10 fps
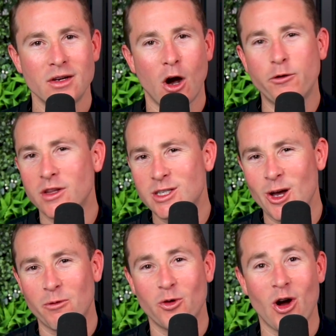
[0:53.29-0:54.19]
Hopefully this is
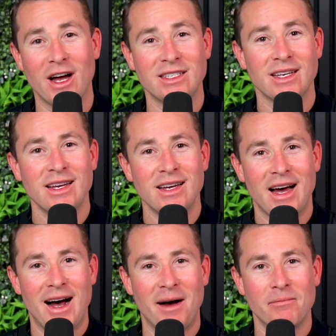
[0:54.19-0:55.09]
helpful, guys.
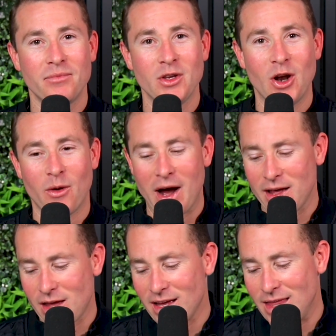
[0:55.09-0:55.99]

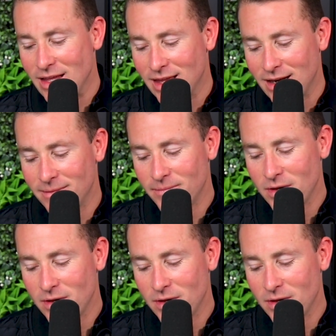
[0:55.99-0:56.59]
I think that